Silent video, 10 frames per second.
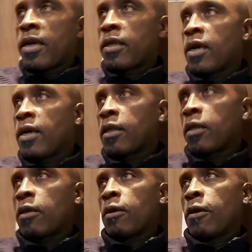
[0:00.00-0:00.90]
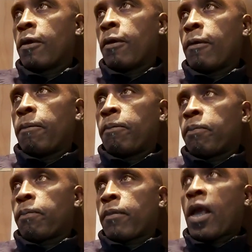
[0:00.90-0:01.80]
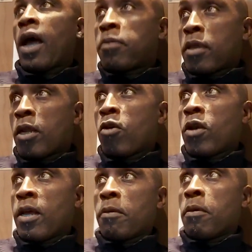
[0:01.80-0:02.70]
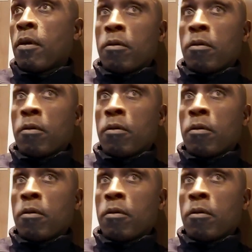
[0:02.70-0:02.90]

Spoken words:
you must see shapes of yourself when you were younger, don't you not?